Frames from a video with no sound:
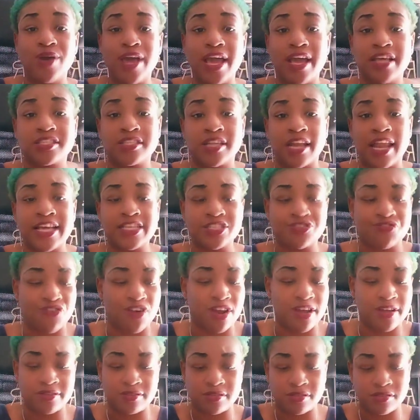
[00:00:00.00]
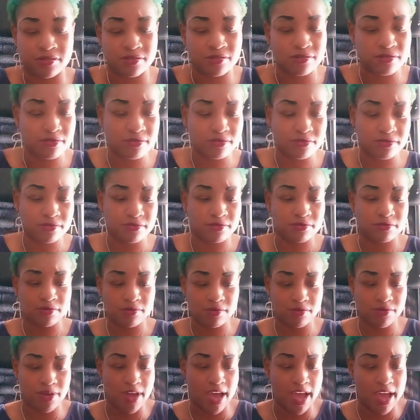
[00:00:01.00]
wigs and lace fronts.
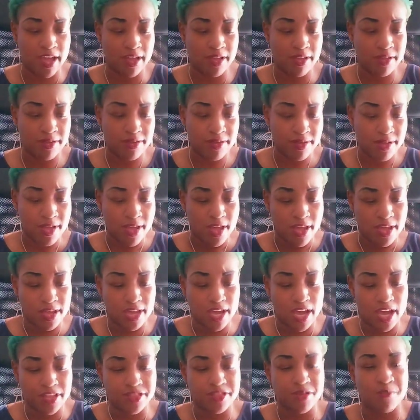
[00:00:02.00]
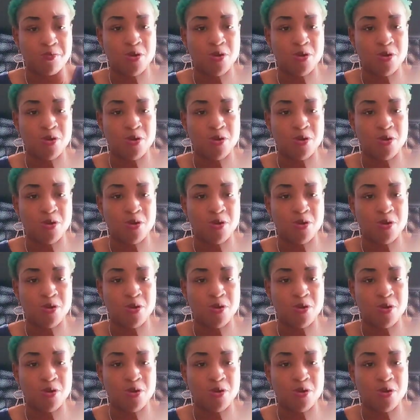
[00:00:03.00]
Okay? Yeah,